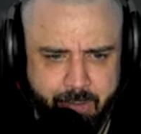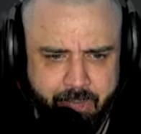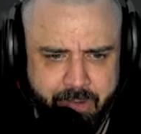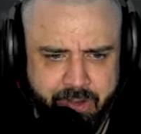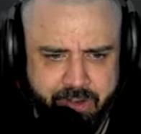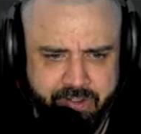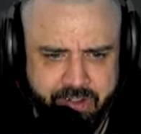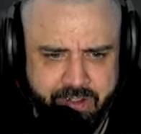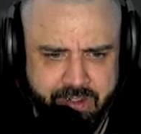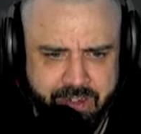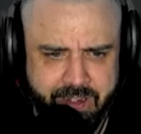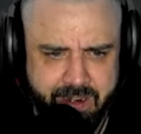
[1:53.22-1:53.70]

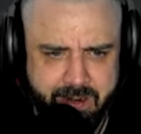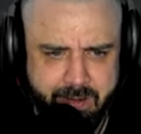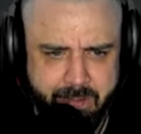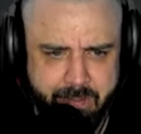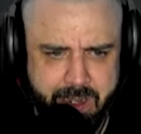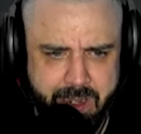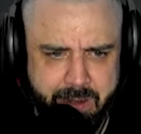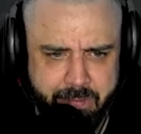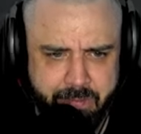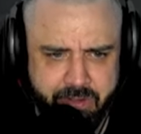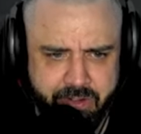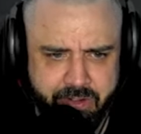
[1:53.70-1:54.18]
this entire
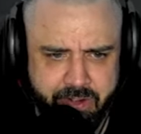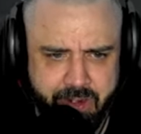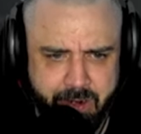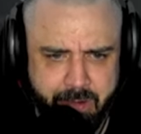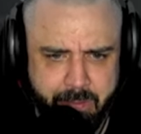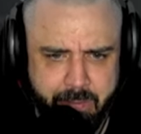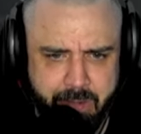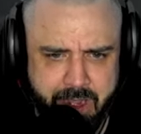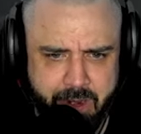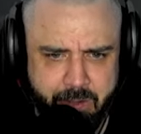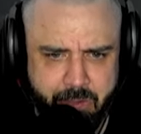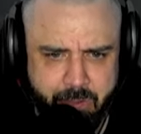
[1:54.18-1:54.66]
map is not a
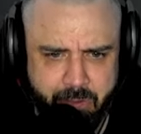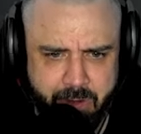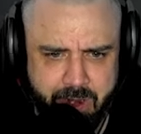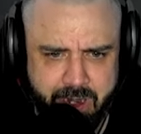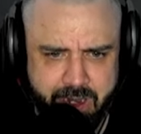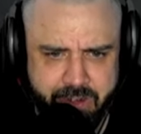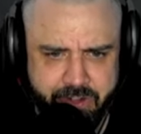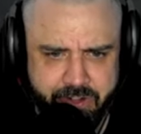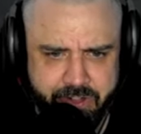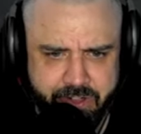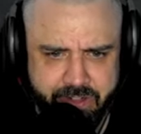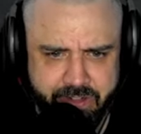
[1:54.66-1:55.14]
mountain
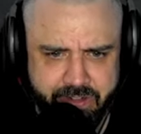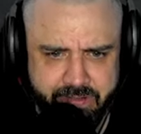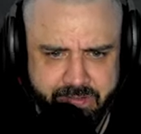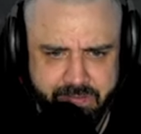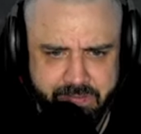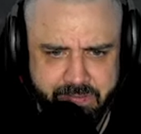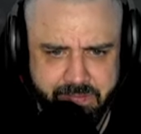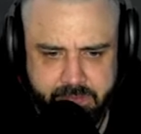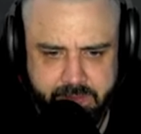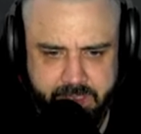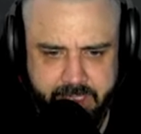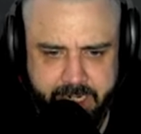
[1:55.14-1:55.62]
range.
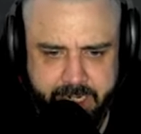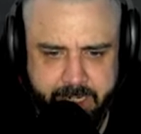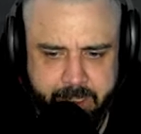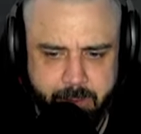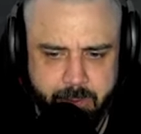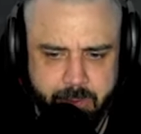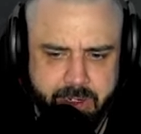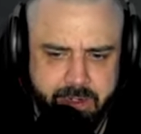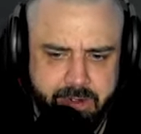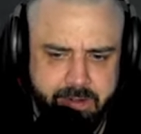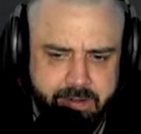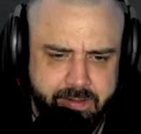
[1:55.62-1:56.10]

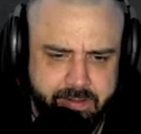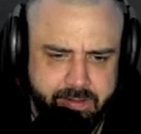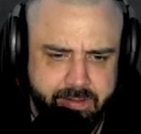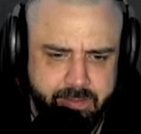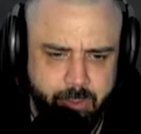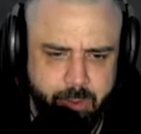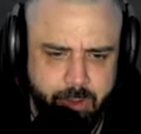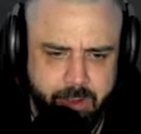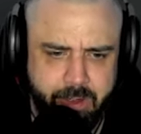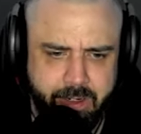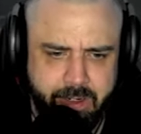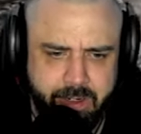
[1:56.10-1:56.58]
Anyway,
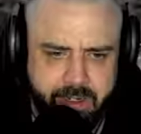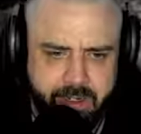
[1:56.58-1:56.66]
we're going to